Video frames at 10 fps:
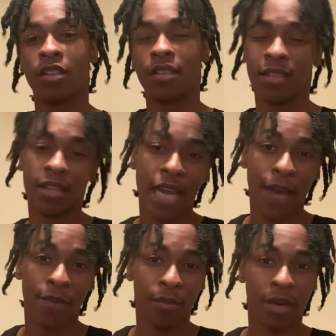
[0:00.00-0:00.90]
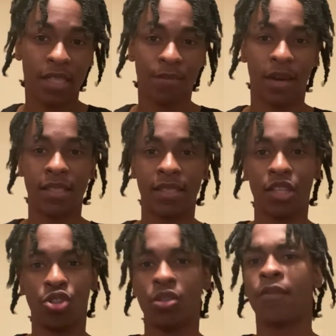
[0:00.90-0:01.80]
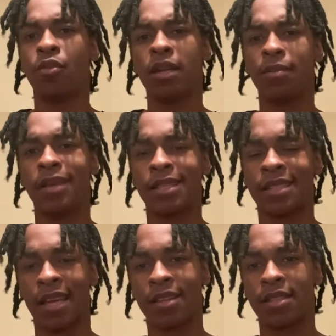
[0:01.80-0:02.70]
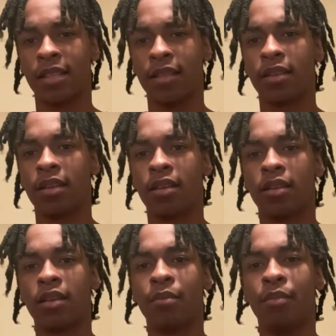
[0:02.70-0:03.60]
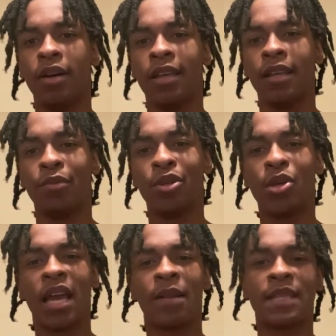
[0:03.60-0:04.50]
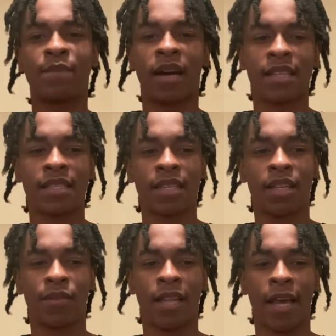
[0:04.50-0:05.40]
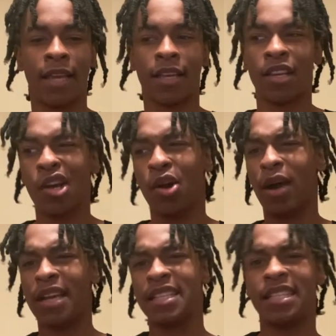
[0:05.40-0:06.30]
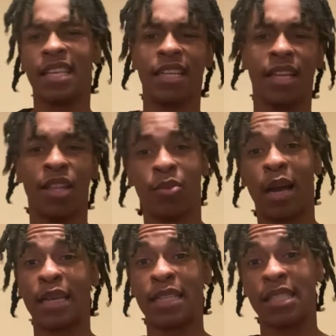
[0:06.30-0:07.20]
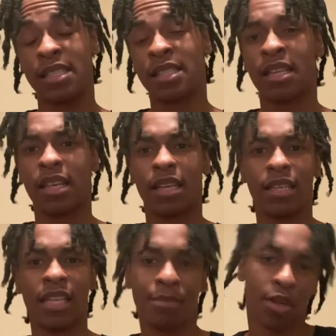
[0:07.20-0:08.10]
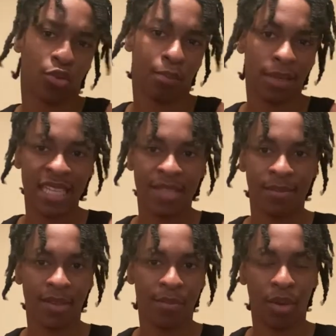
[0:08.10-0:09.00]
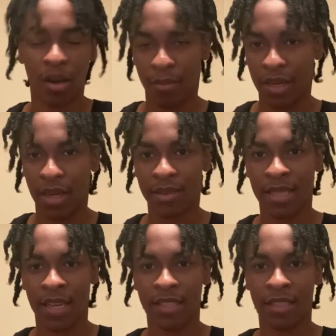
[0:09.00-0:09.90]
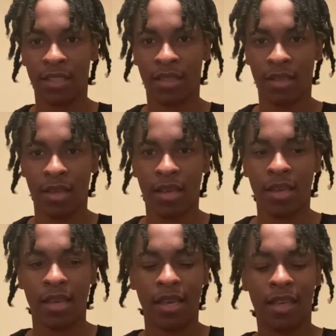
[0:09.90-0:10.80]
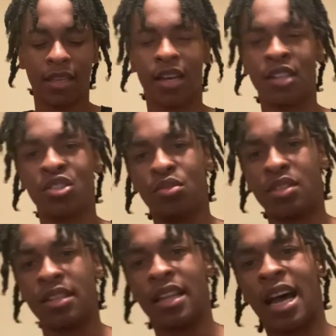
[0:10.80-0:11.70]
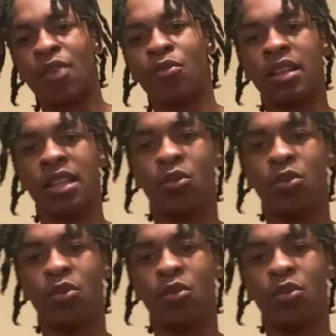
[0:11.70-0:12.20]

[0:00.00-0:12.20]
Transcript: it's good to have an abundance mindset. You never want to be in scarcity. But when you had this mindset of like, oh, I could just get another one, I could just give me a replacement, pump and dump type shit, it caused you to not really